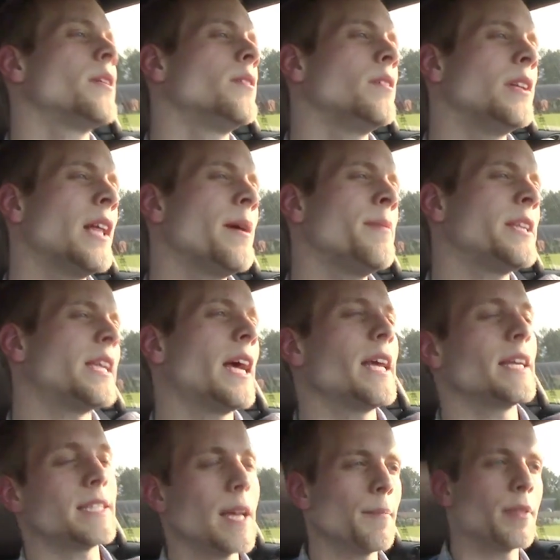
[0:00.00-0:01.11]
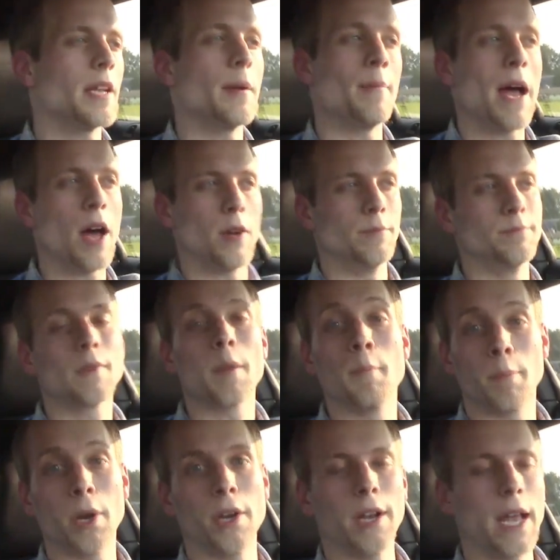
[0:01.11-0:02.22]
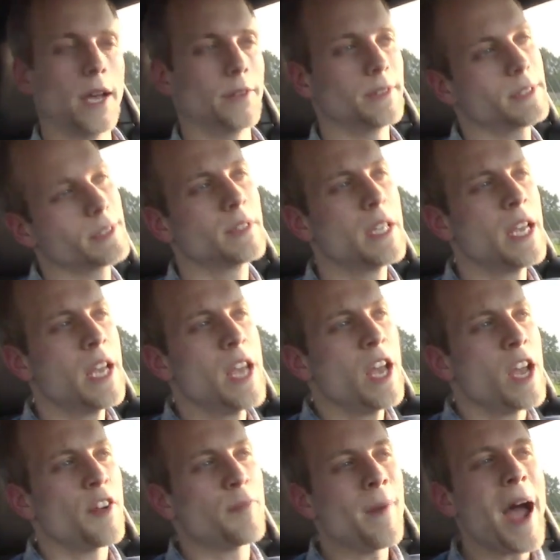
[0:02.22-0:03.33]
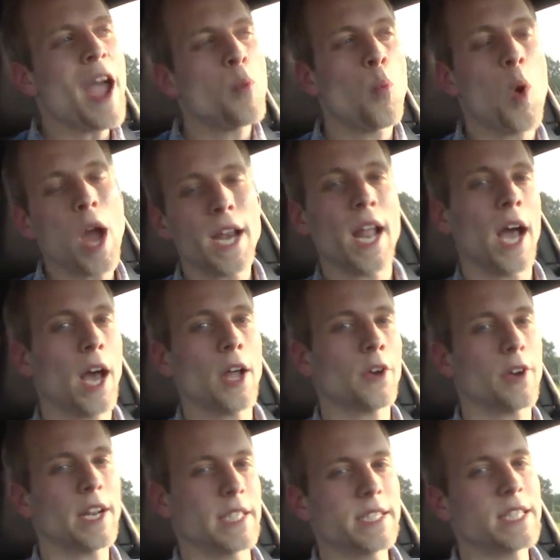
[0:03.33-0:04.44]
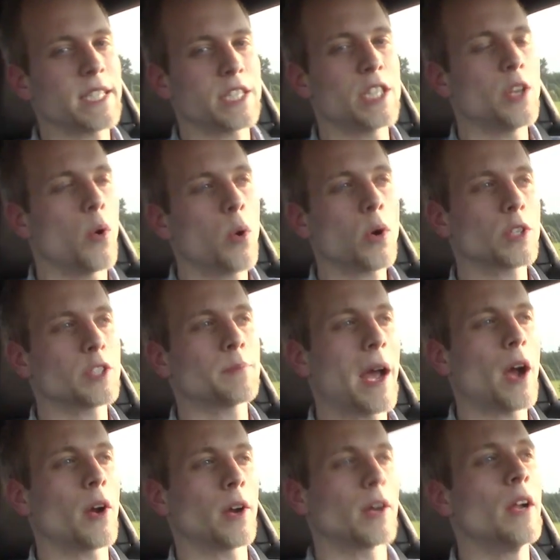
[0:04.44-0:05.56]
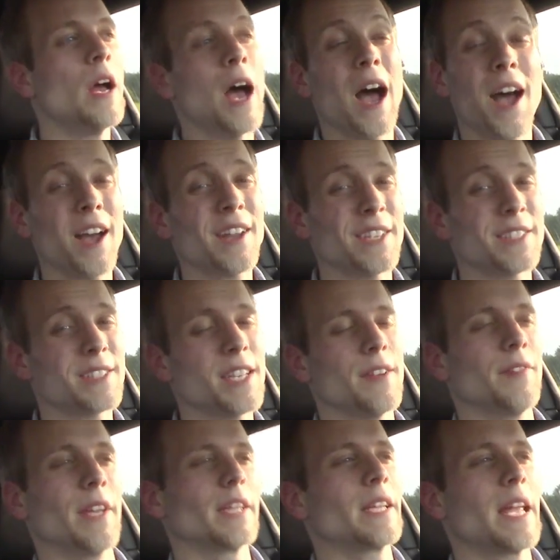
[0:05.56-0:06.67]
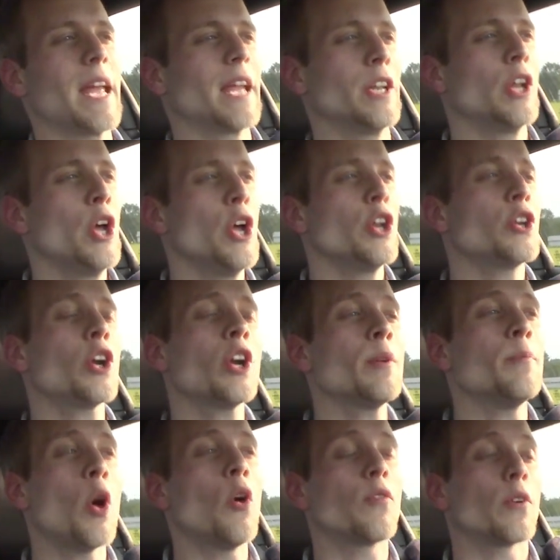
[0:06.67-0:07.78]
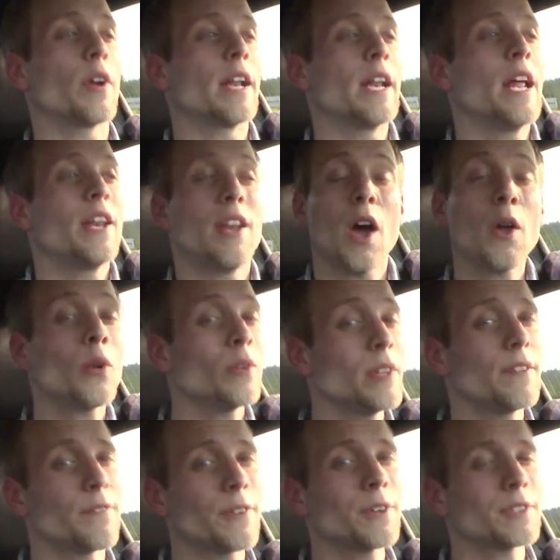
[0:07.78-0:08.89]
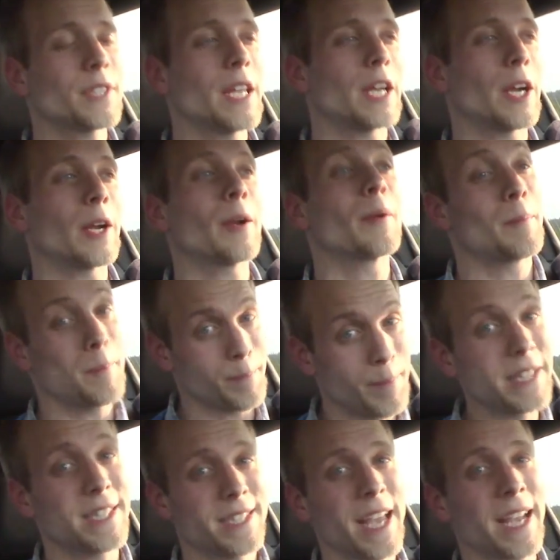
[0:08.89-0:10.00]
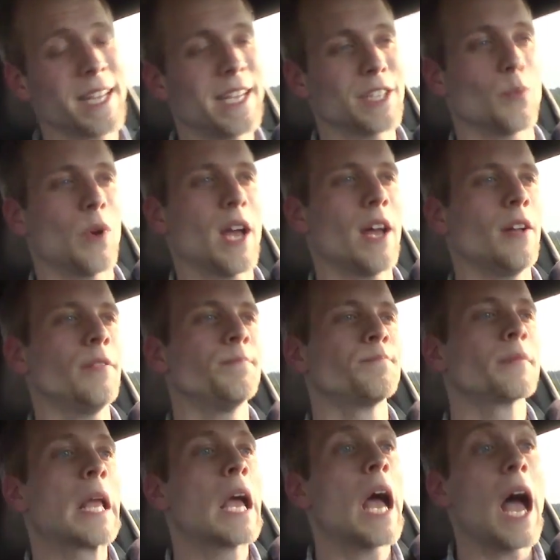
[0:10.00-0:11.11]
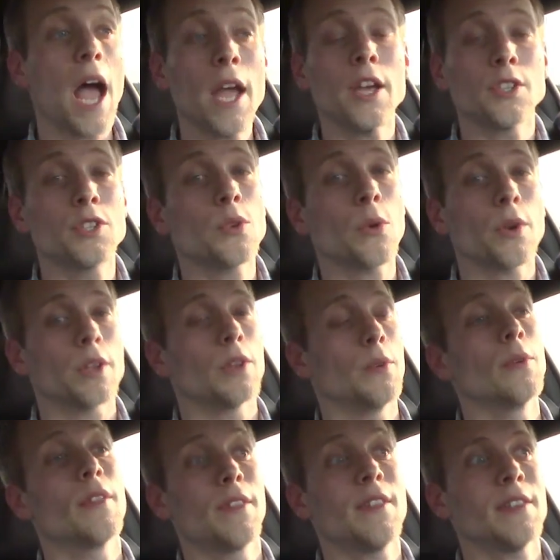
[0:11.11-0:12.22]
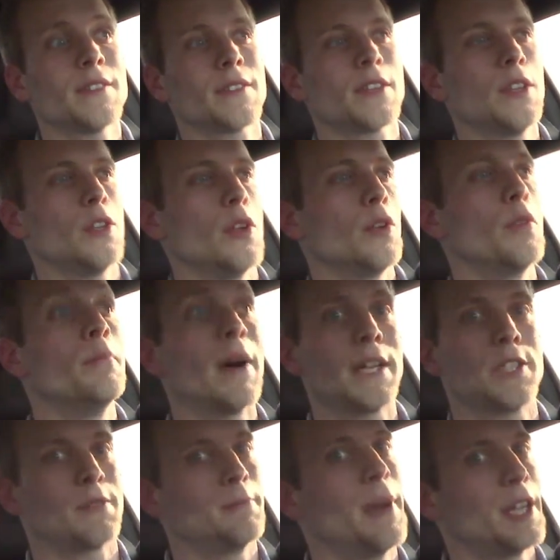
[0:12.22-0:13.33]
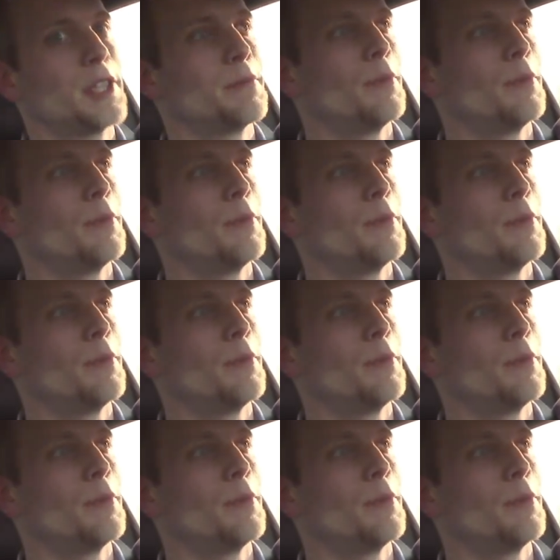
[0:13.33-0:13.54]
Well, let me tell you something about burnouts. If my 160 horsepower Honda Civic can turn them over in not only first gear, but second as well, I assure you this can do much, much